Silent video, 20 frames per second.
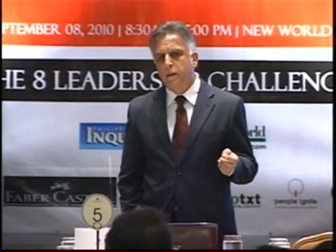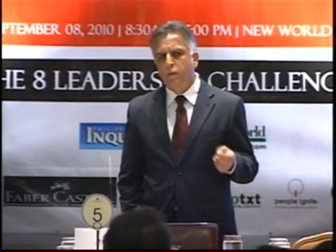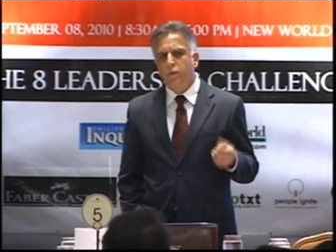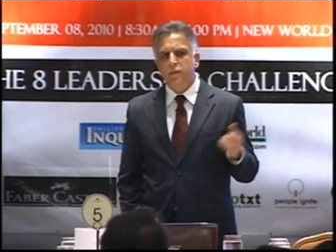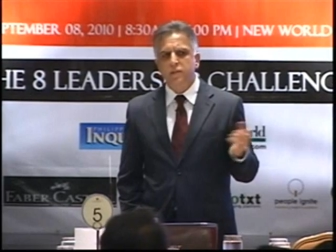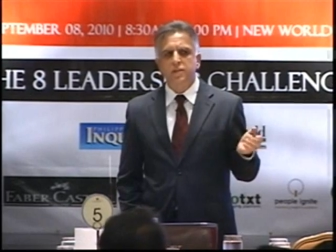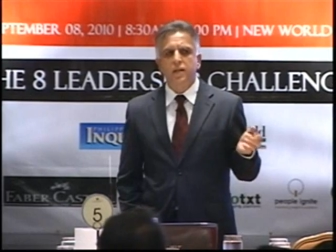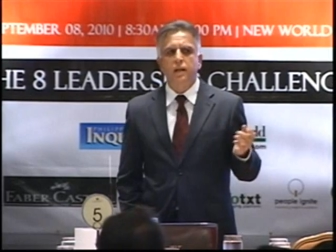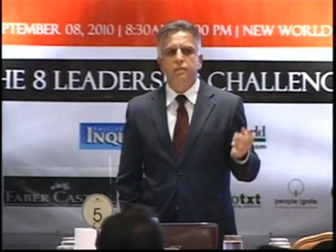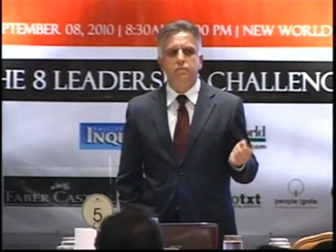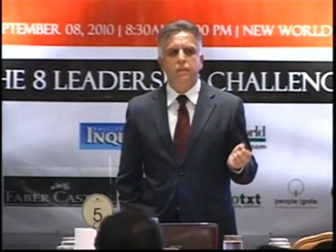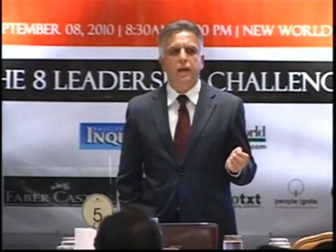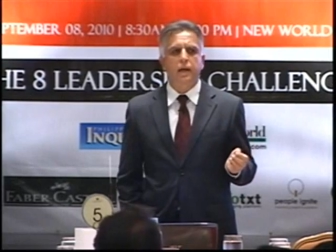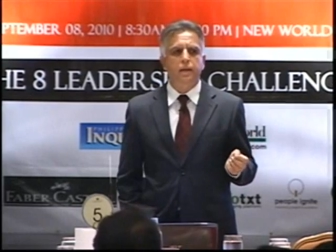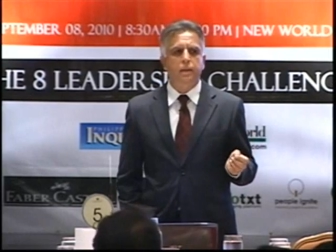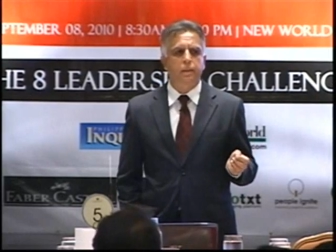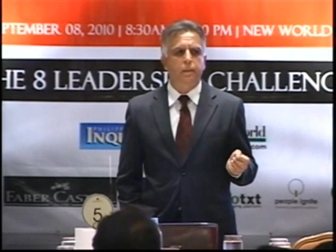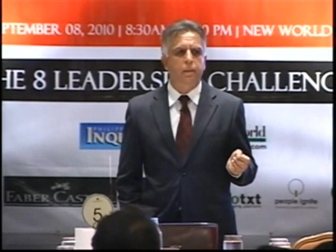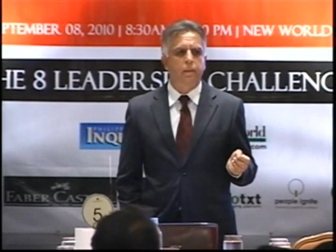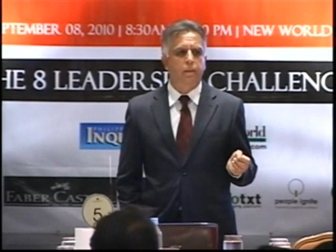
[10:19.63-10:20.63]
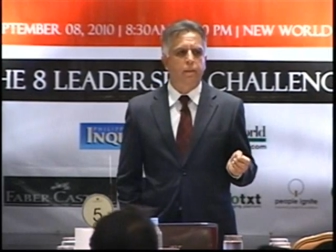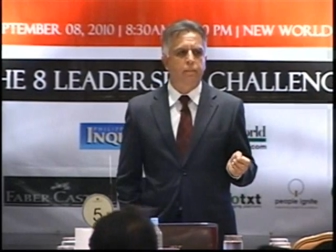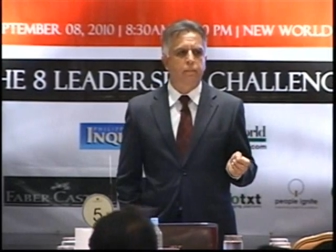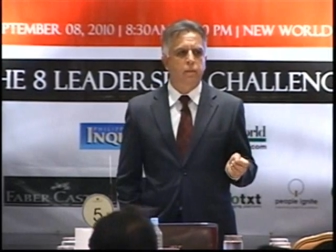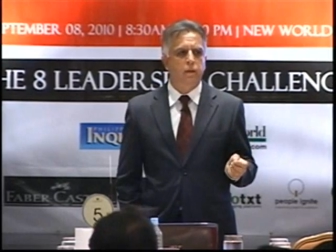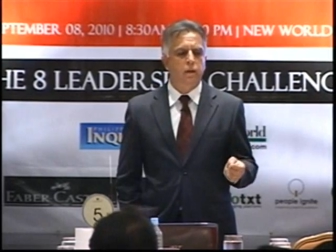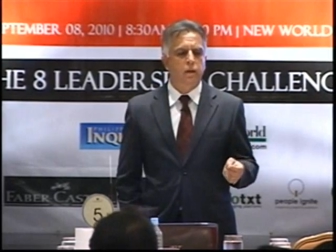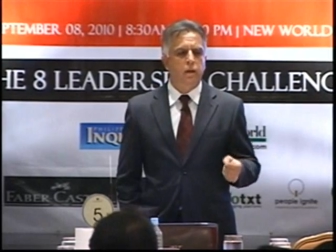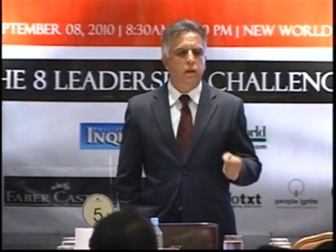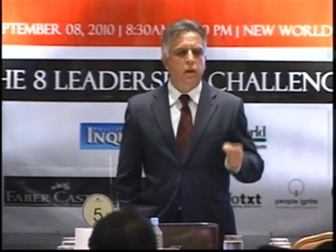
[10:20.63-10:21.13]
What does that mean?
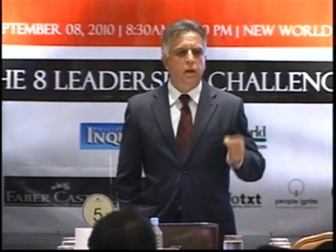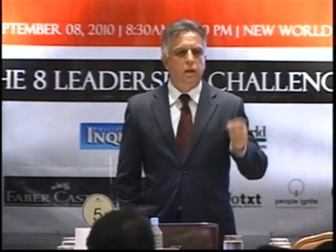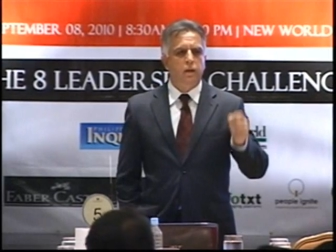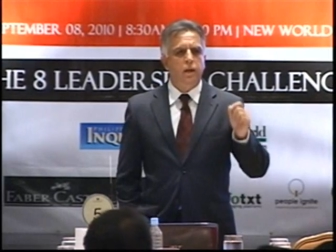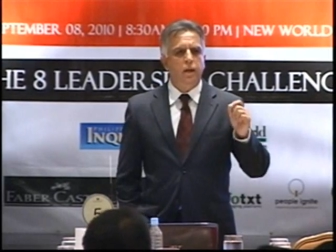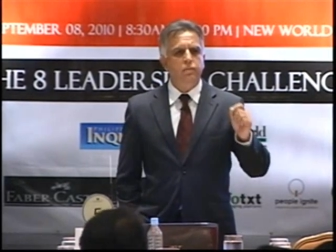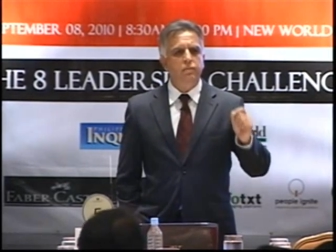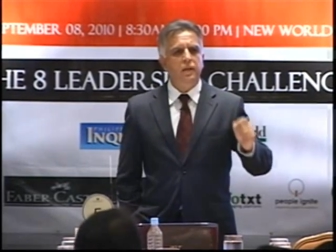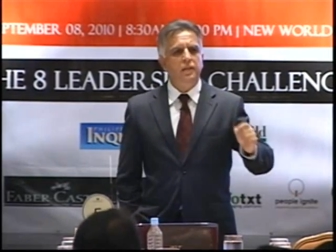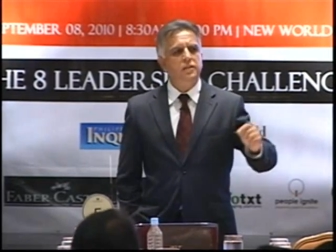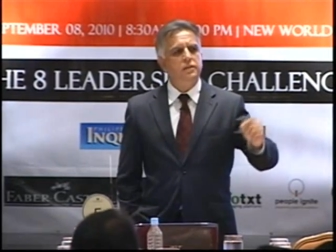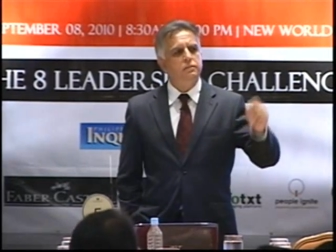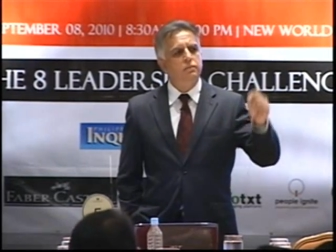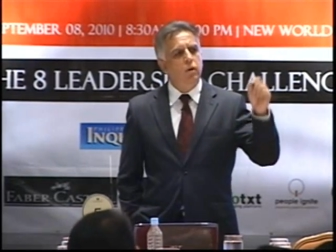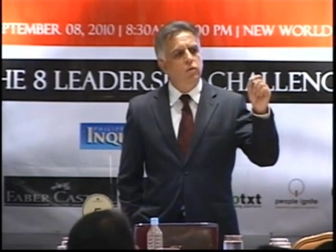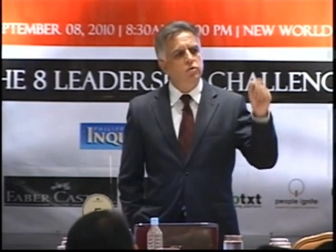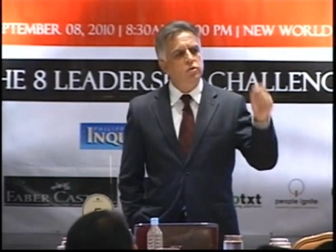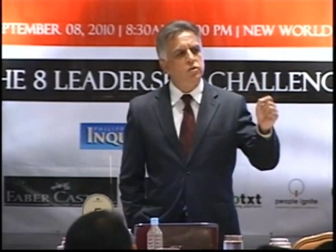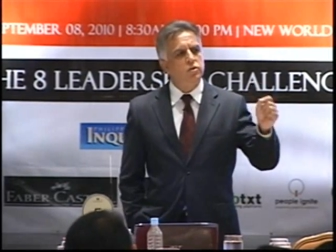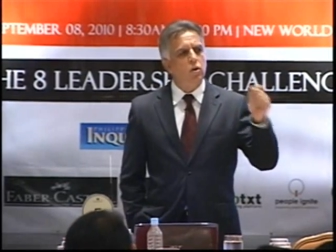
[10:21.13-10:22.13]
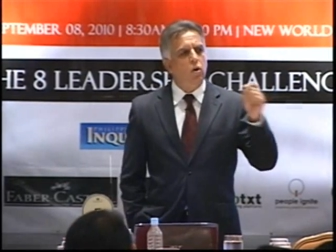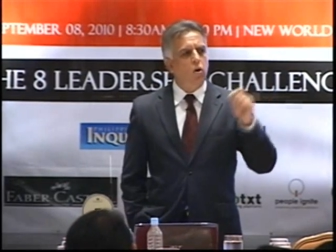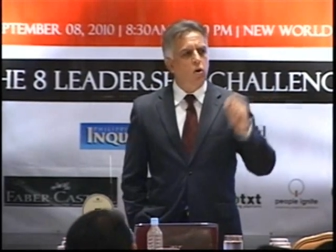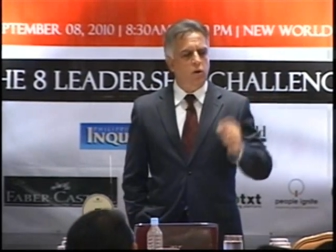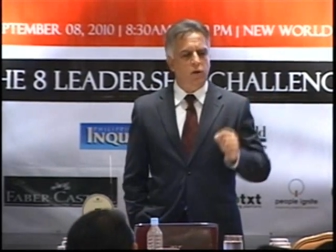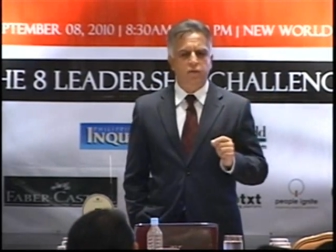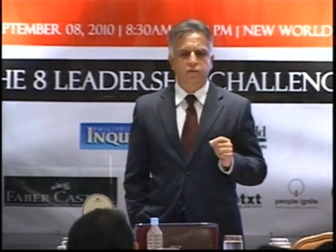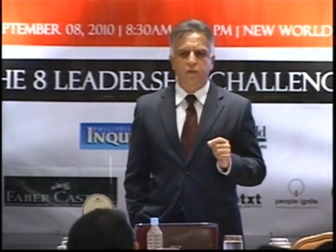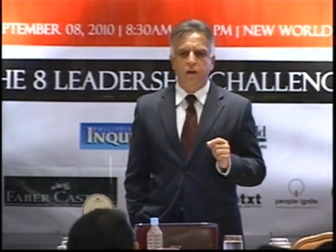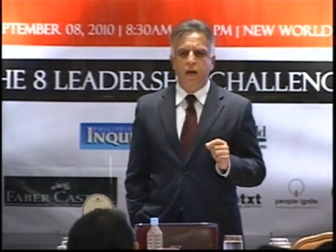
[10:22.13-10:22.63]
That means most
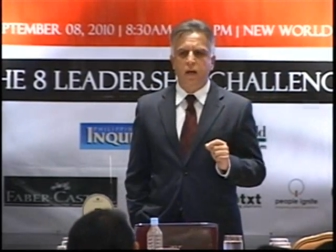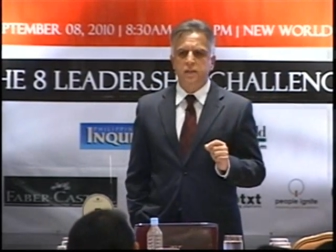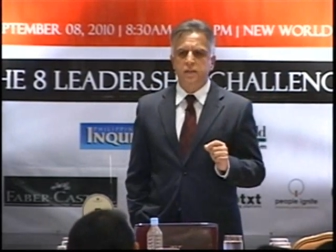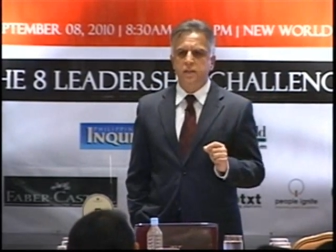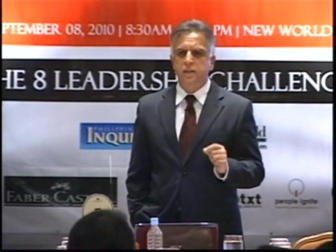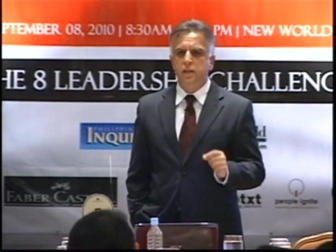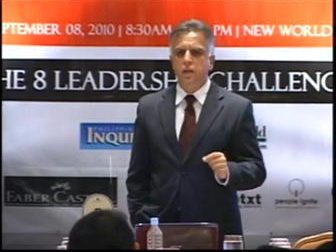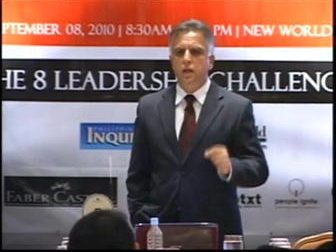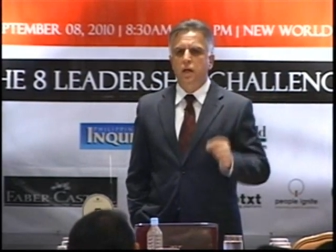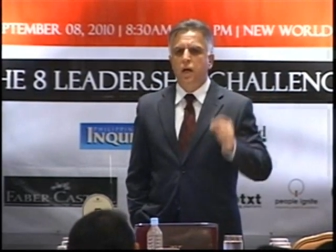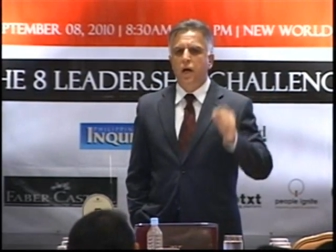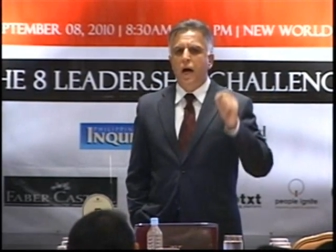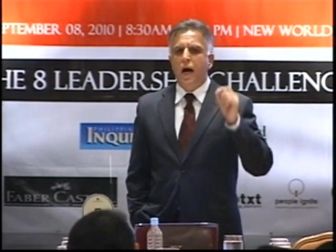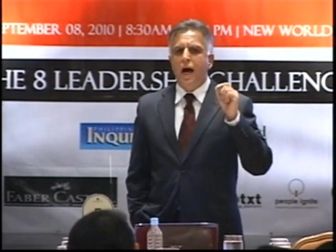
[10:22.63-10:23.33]
all of us